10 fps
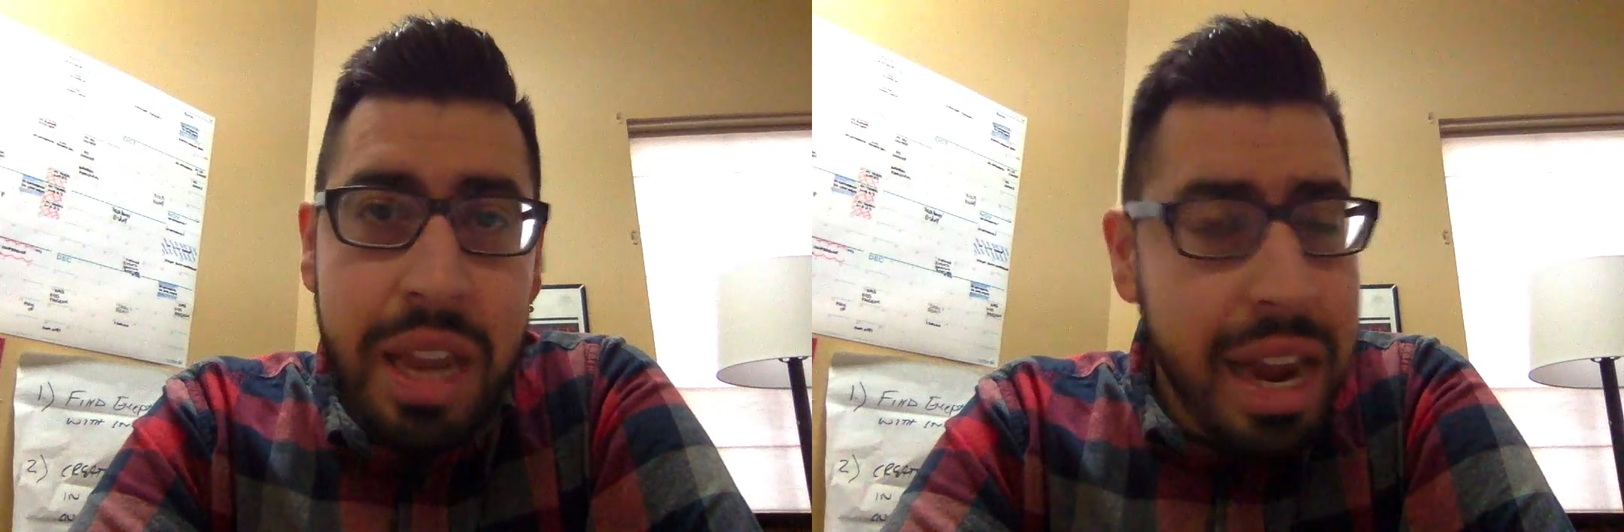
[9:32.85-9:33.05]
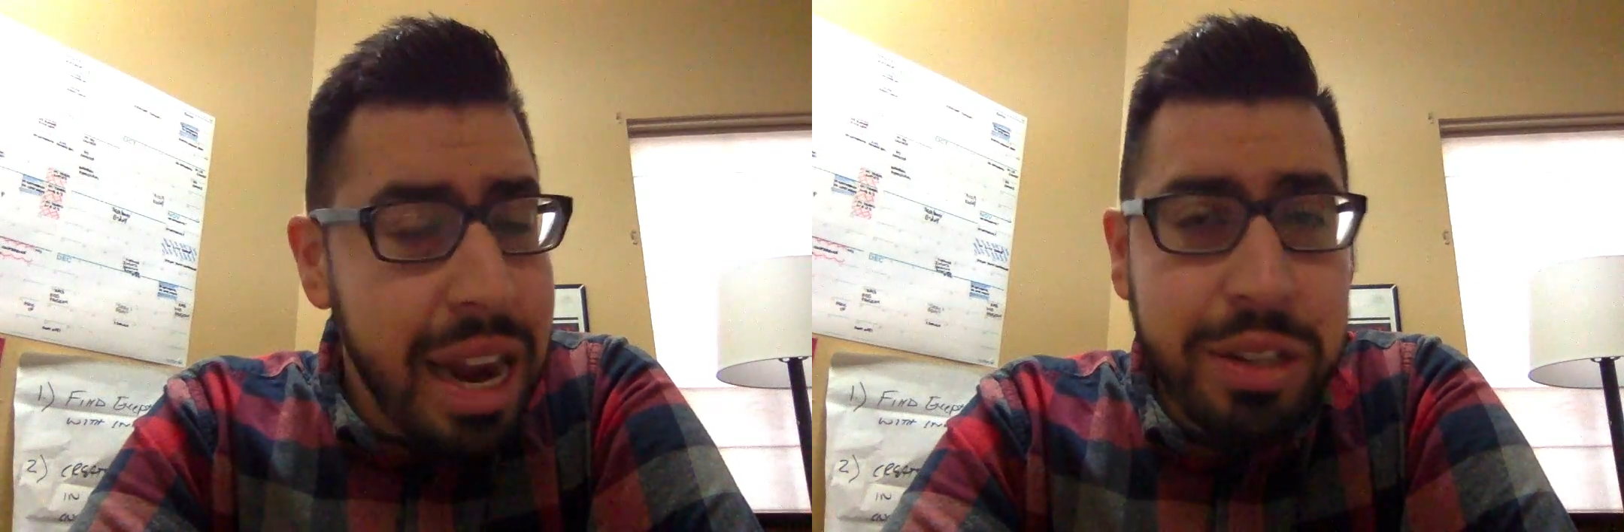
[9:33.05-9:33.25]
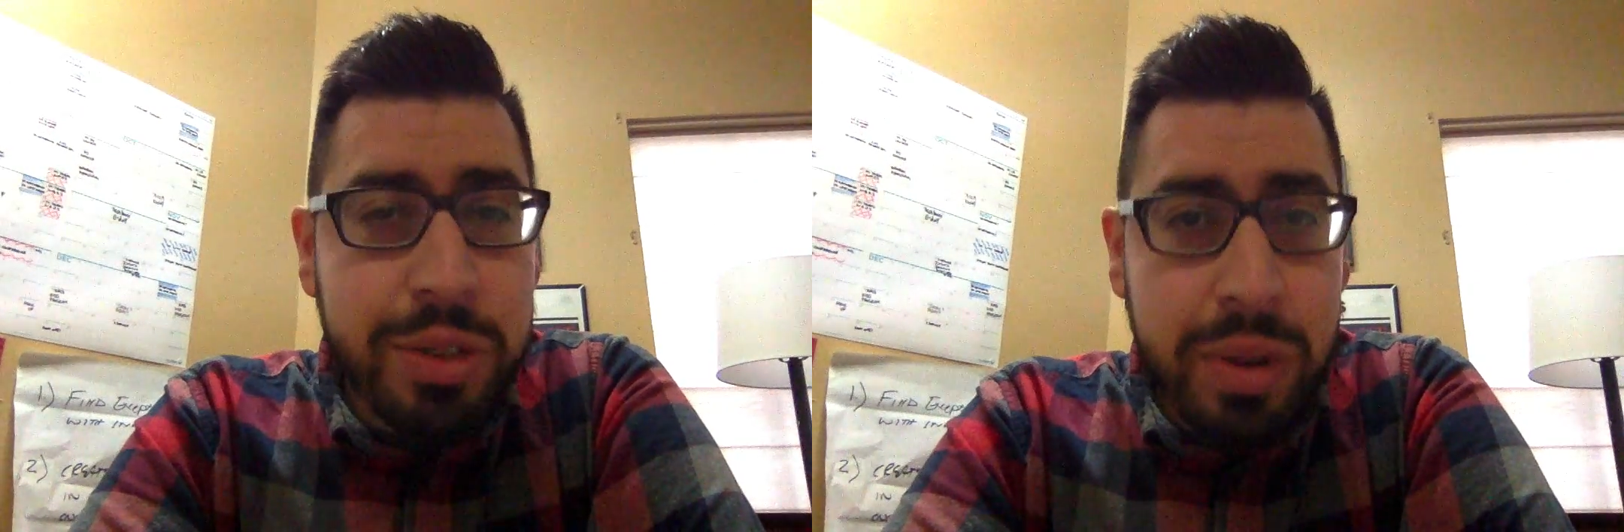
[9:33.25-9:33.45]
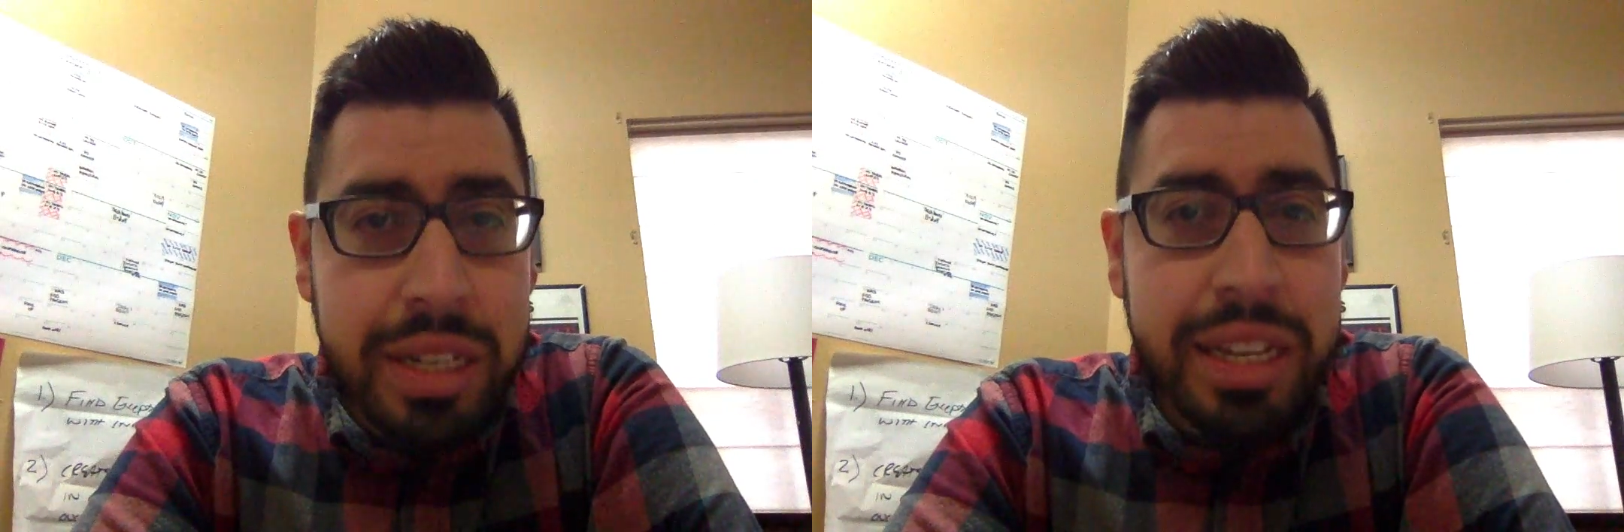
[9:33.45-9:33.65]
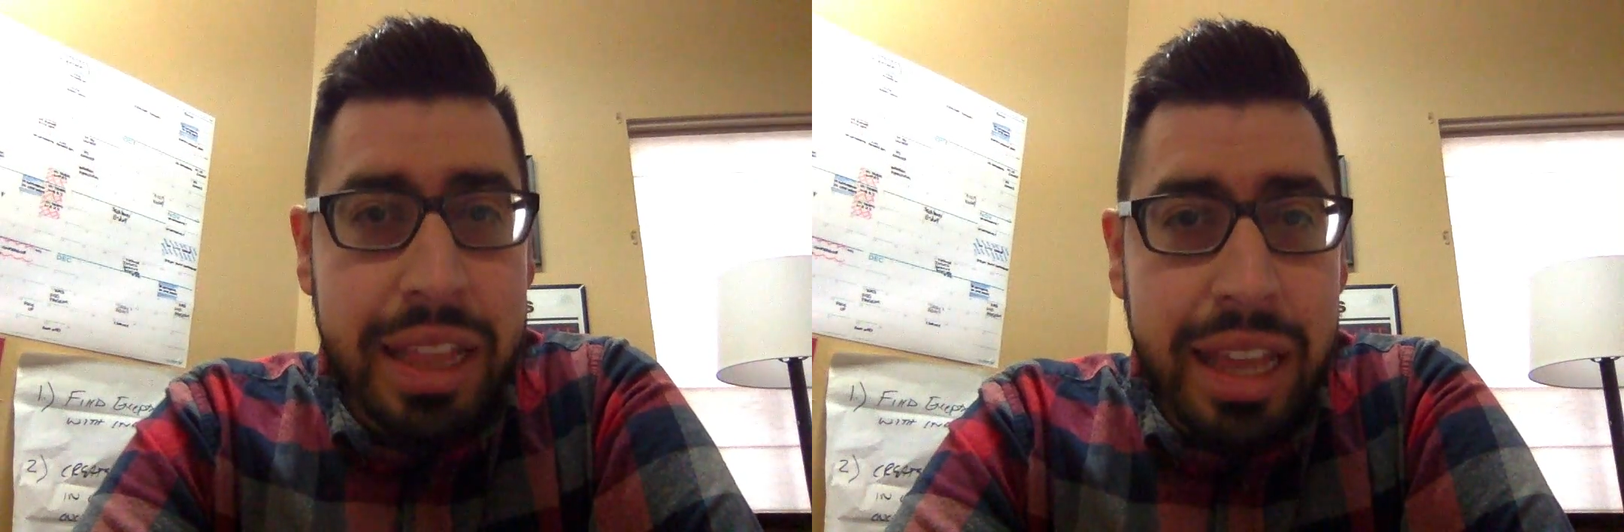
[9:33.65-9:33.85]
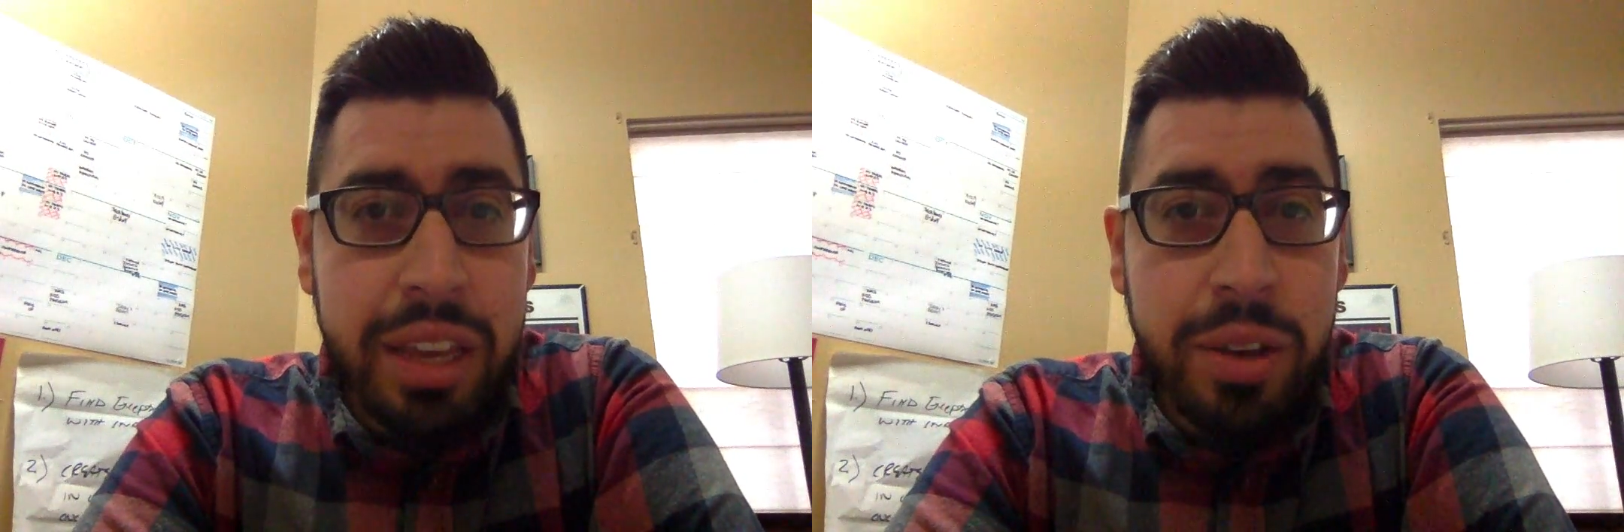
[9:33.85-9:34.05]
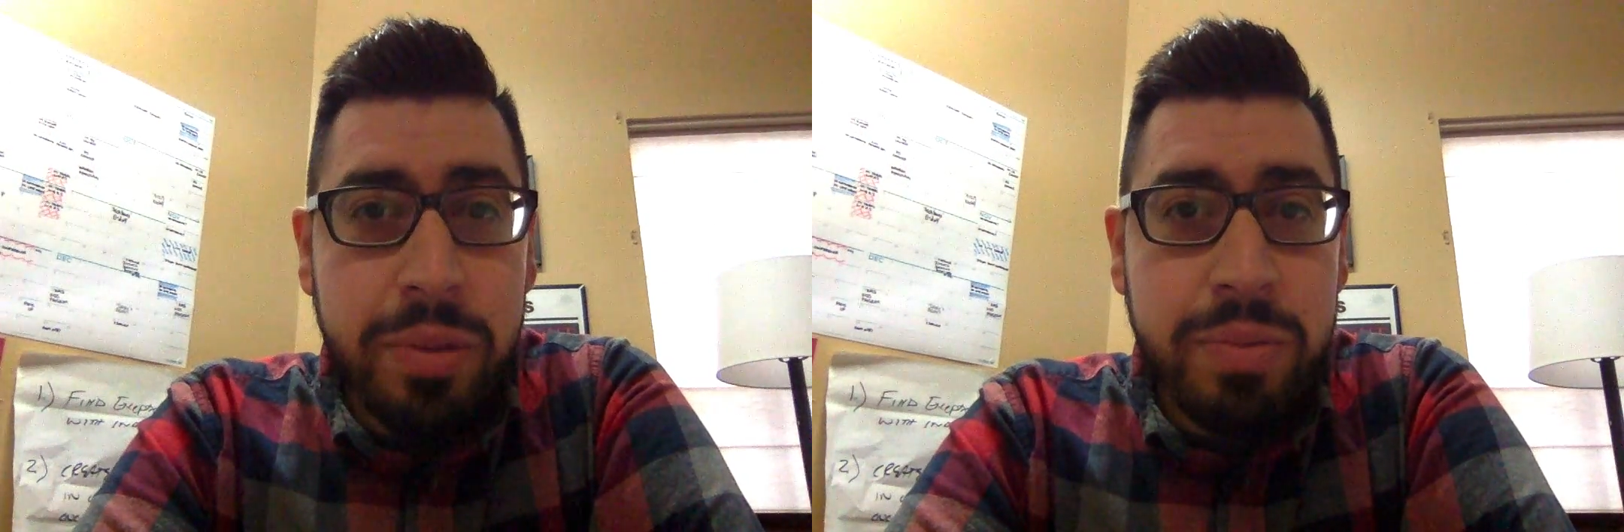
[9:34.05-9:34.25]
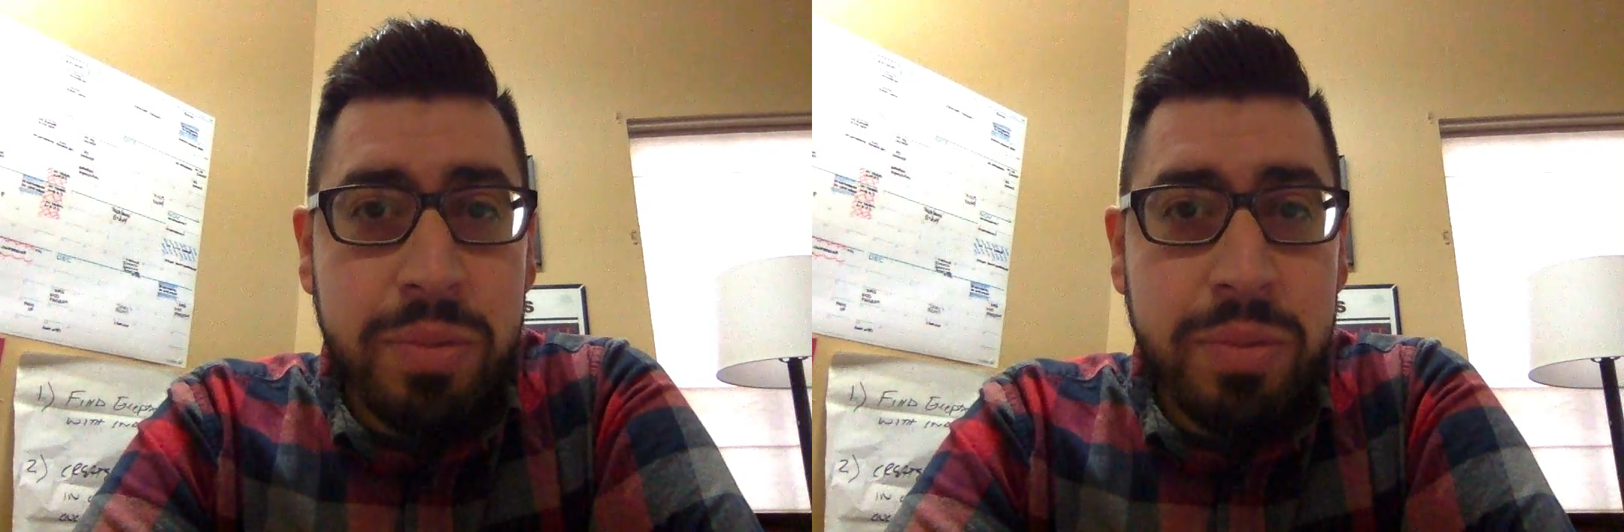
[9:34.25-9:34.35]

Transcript: And I just want to say thank you.